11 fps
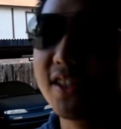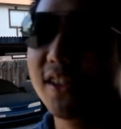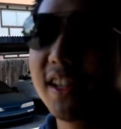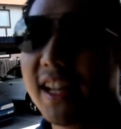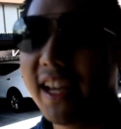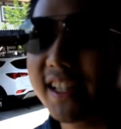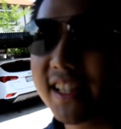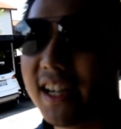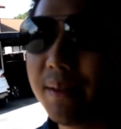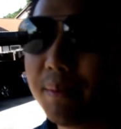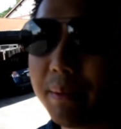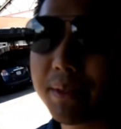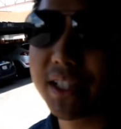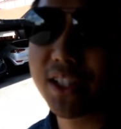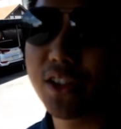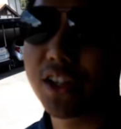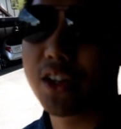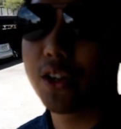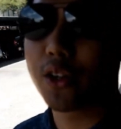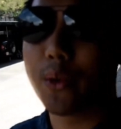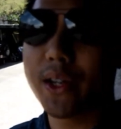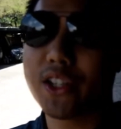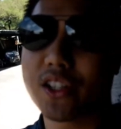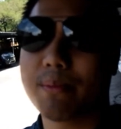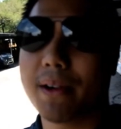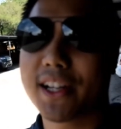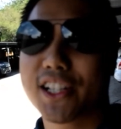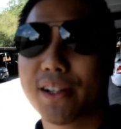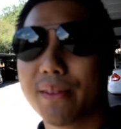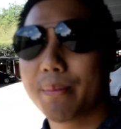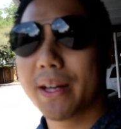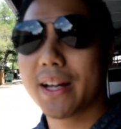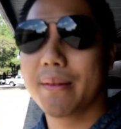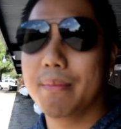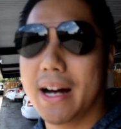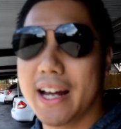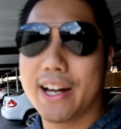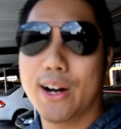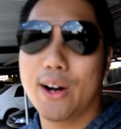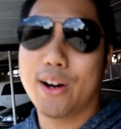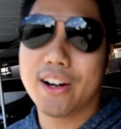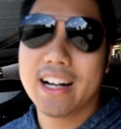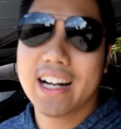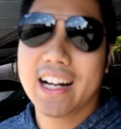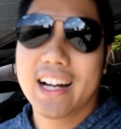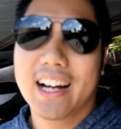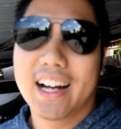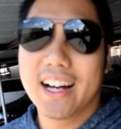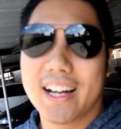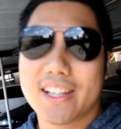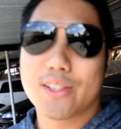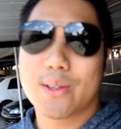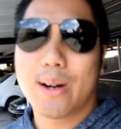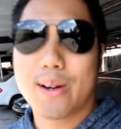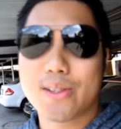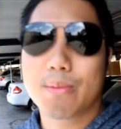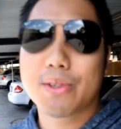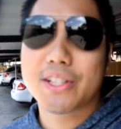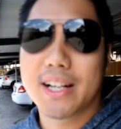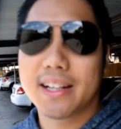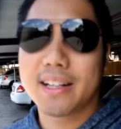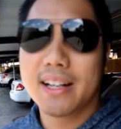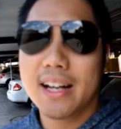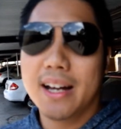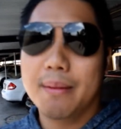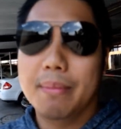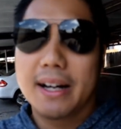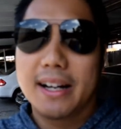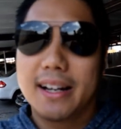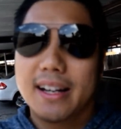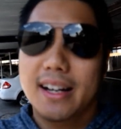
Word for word: so the day has come. I'm just going to go to Guicho's body shop to pick up my car. Uh, so car's almost done, but